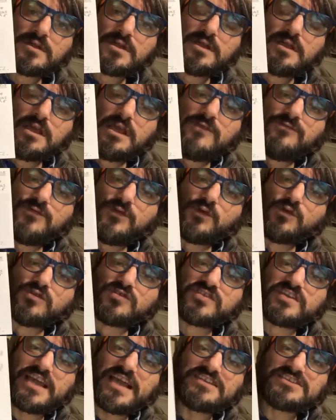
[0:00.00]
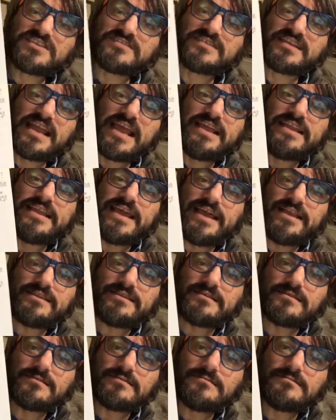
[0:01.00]
If you do sketches like that,
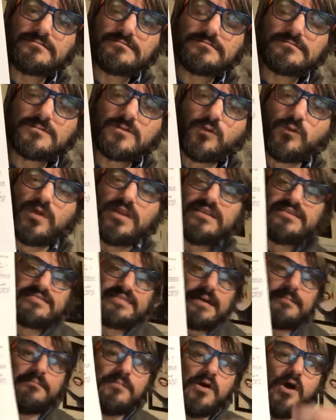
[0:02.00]
with some